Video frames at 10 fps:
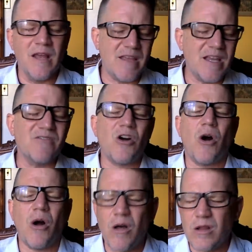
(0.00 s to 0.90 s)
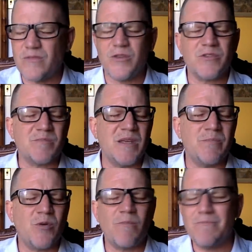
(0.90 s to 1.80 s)
Think of all of those
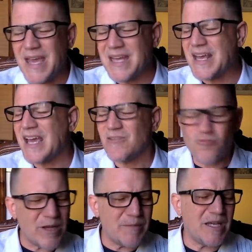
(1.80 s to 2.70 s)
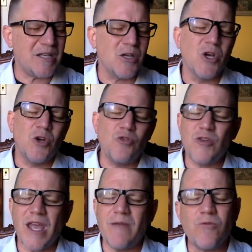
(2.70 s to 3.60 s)
people, men and women, who
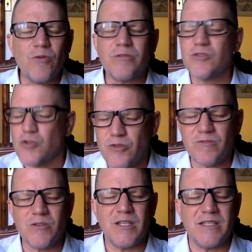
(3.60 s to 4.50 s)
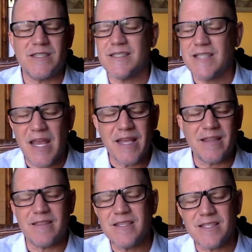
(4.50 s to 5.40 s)
came forth truthfully to
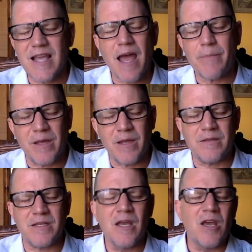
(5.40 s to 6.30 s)
say this happened,